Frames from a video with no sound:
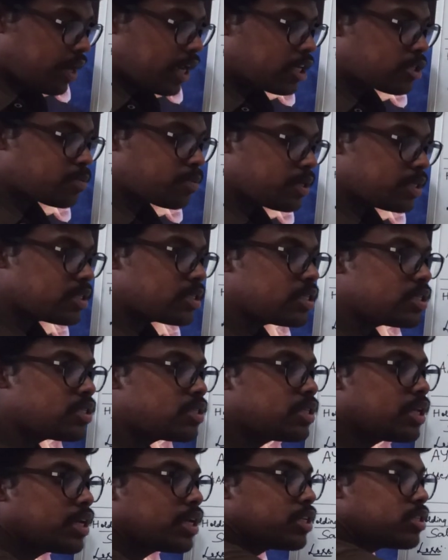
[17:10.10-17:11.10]

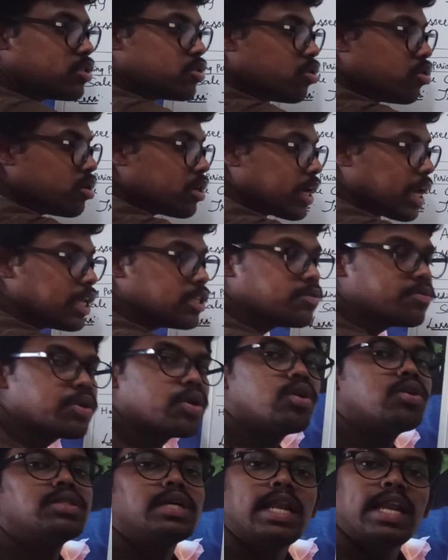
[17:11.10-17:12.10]
expenses. There is no transfer
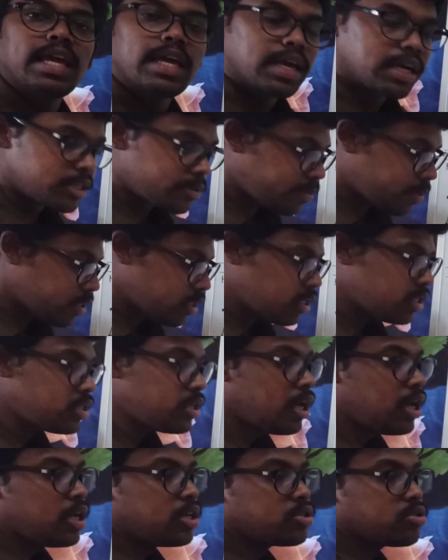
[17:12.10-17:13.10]
or selling expenses,
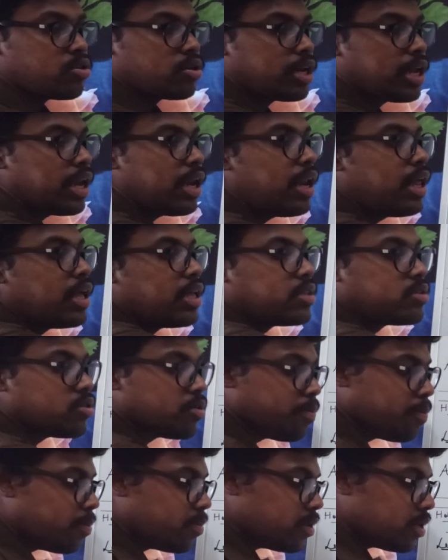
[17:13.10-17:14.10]
so nil.
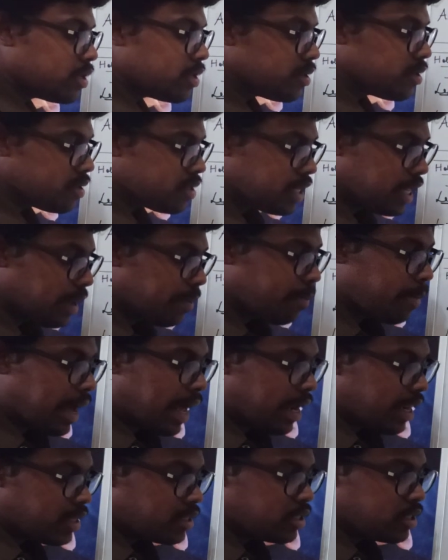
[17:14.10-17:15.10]
So same
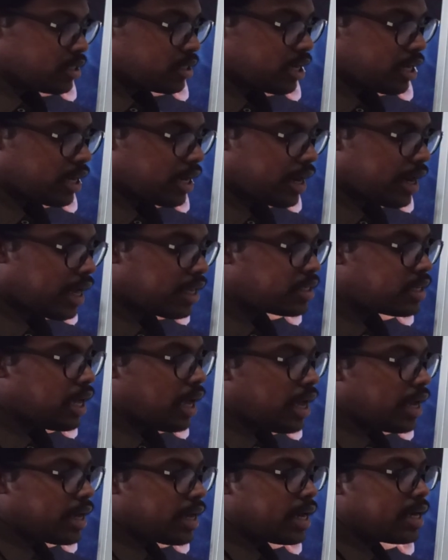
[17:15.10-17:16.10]
balance is treated
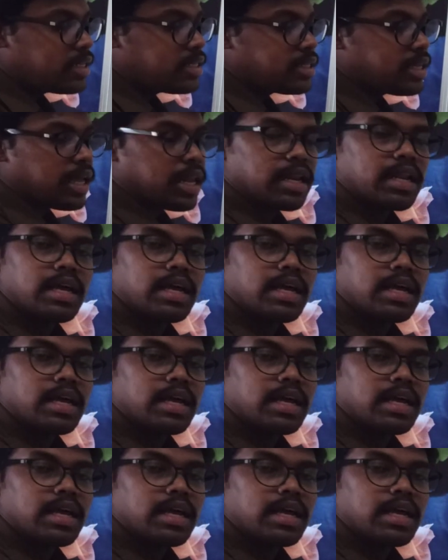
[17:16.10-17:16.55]
as net sale